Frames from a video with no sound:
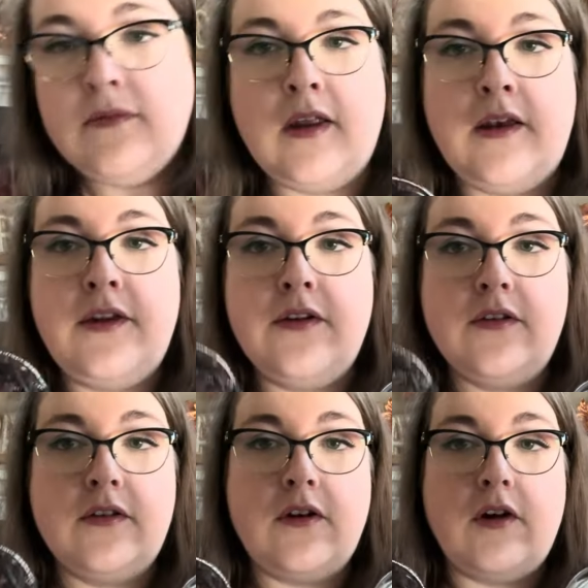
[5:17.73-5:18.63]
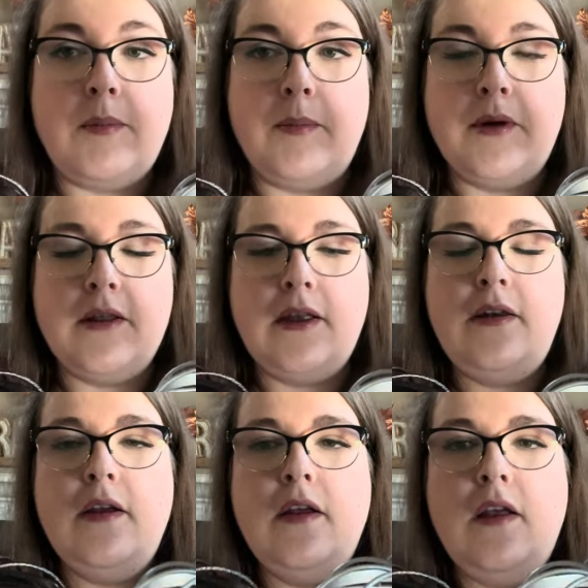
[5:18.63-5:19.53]
and here's the Starry Pumpkin lid.
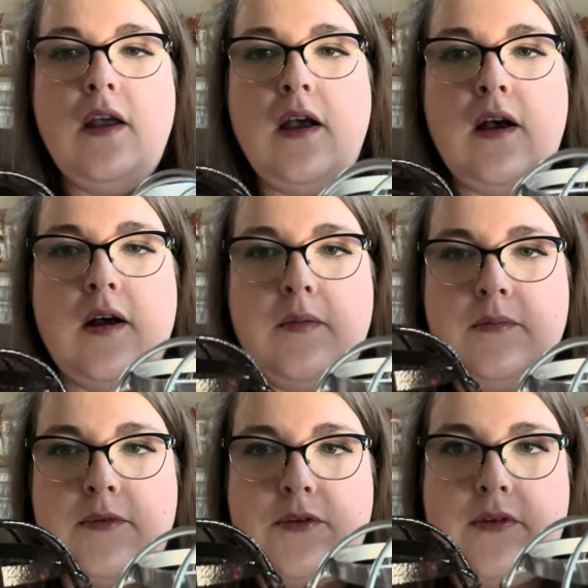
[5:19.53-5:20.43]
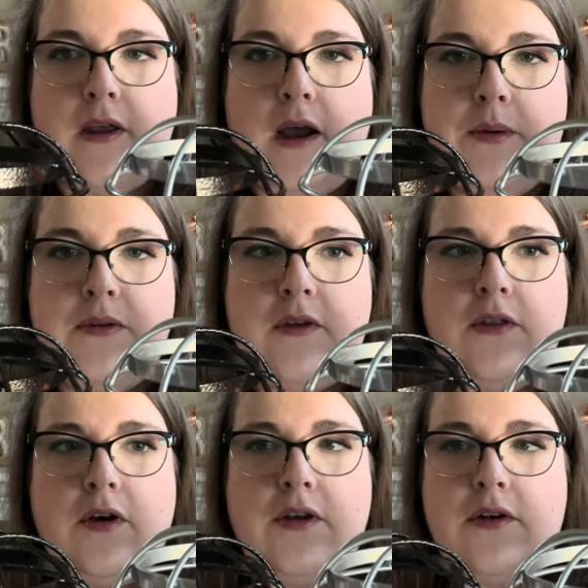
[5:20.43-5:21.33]
Um, so yeah, I would say
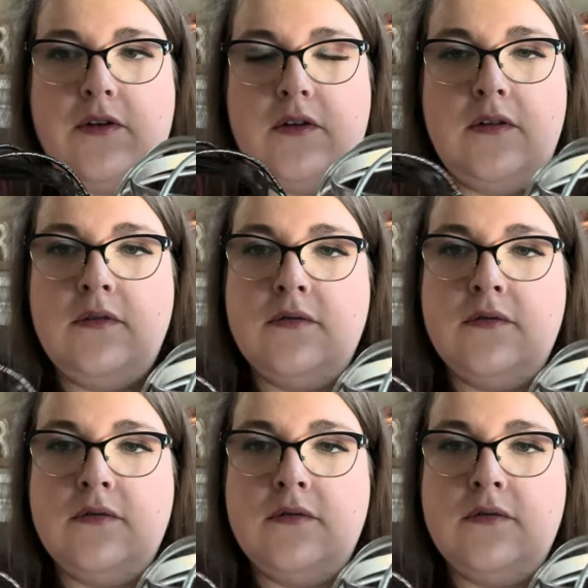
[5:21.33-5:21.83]
they're identical.